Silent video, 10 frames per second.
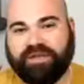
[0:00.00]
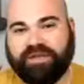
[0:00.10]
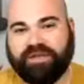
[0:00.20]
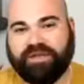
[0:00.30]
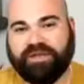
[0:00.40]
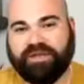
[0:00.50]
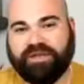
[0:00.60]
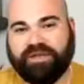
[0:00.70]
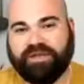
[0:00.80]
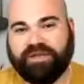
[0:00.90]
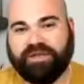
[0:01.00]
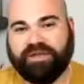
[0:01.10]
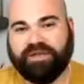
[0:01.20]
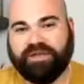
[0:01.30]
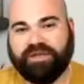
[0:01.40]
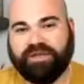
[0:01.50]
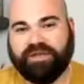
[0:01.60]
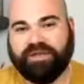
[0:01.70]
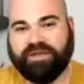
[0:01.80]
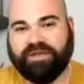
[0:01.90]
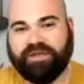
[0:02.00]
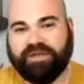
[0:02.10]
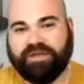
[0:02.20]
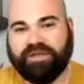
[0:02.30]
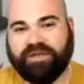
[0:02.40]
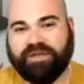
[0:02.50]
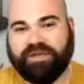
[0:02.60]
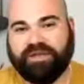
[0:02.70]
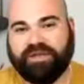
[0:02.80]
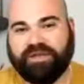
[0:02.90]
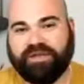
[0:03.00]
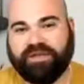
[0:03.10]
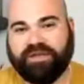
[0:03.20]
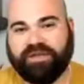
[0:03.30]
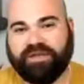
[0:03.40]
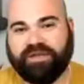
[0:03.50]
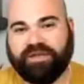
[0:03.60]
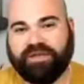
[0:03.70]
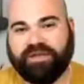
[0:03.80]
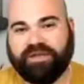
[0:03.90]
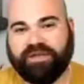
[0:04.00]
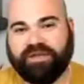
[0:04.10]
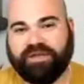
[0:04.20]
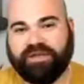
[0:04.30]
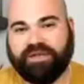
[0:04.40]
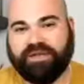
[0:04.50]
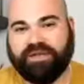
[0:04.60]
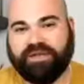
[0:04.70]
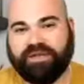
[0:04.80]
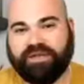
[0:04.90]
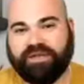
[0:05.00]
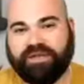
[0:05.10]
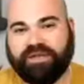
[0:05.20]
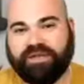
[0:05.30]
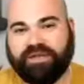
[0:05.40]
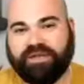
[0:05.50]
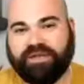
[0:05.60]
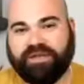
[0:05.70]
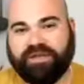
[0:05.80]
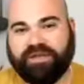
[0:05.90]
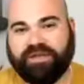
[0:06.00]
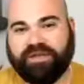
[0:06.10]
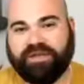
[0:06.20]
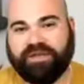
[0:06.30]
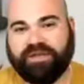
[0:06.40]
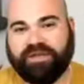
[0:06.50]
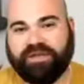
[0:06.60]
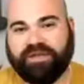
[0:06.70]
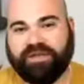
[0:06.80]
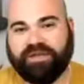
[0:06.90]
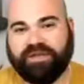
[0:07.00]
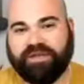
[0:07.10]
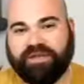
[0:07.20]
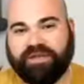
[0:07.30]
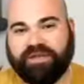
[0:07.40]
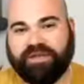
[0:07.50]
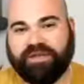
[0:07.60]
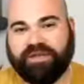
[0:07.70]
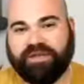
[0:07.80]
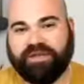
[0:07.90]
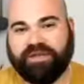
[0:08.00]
The person shown says nothing.